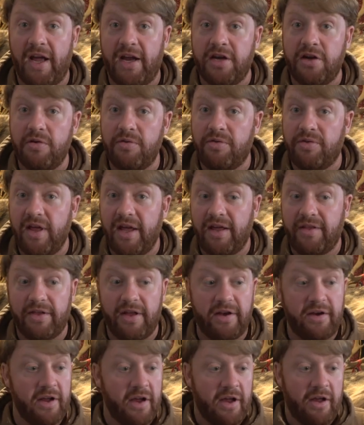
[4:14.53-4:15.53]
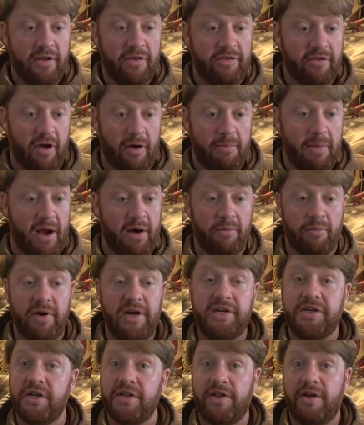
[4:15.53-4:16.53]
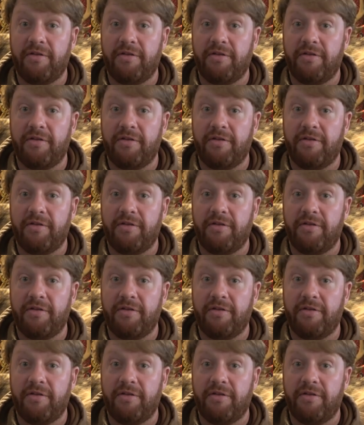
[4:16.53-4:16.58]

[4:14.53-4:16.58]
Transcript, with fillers: and you think that some region